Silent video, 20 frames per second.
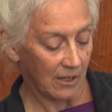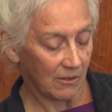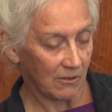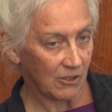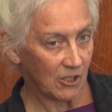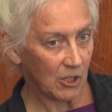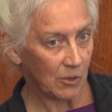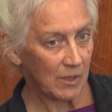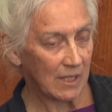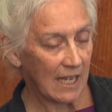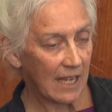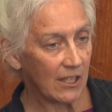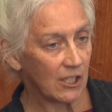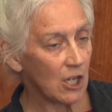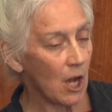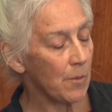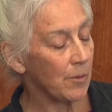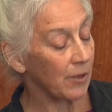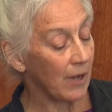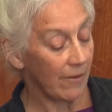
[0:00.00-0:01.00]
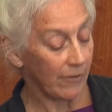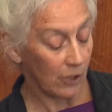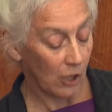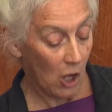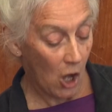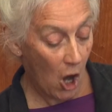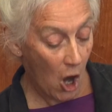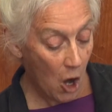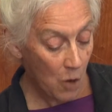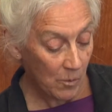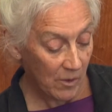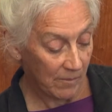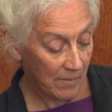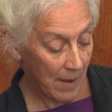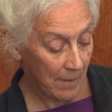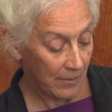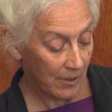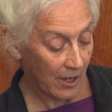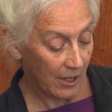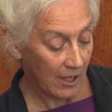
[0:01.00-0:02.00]
shall we say, the topographical home of
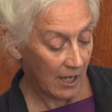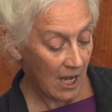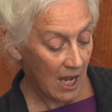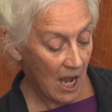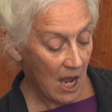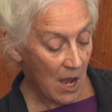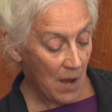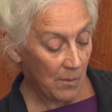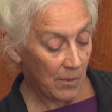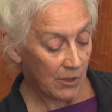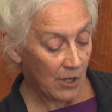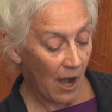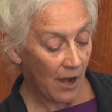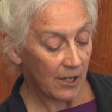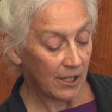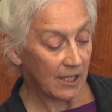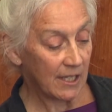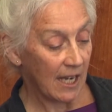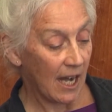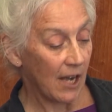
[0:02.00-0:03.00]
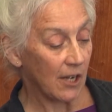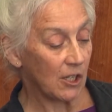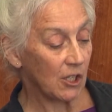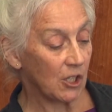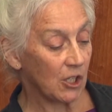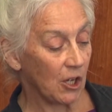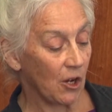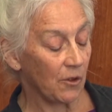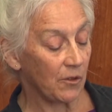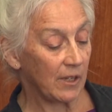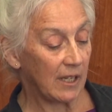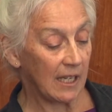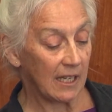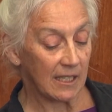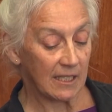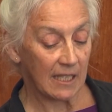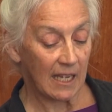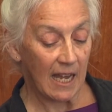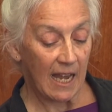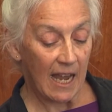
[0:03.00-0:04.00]
Memnon, but not a desire to show that he
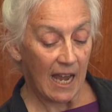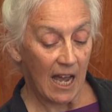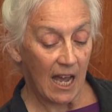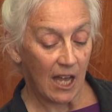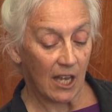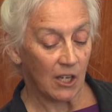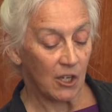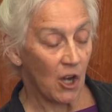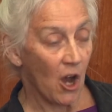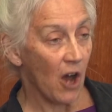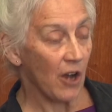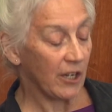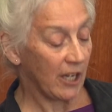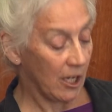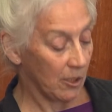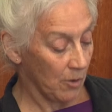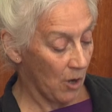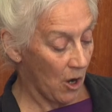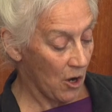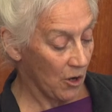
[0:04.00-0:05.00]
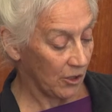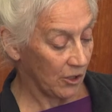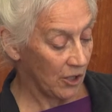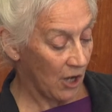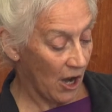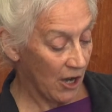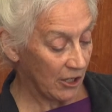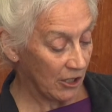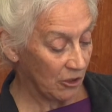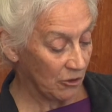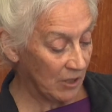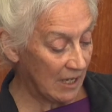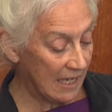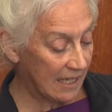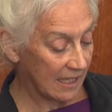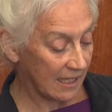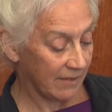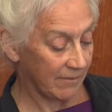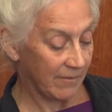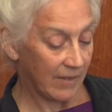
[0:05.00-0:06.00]
is non-heroic,
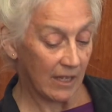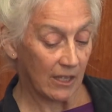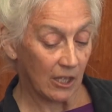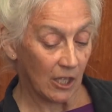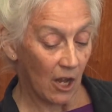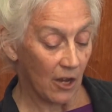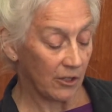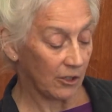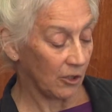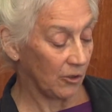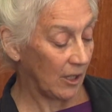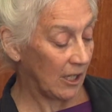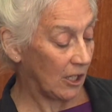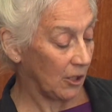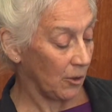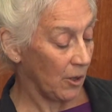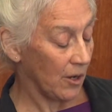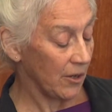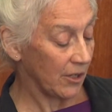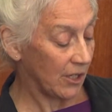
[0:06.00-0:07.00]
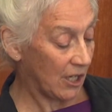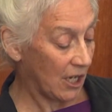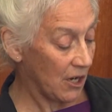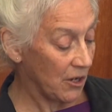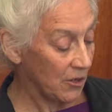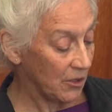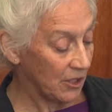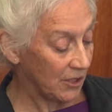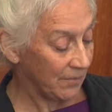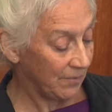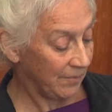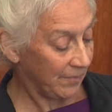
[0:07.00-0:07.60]
non-Greek, non-Greek heroic code.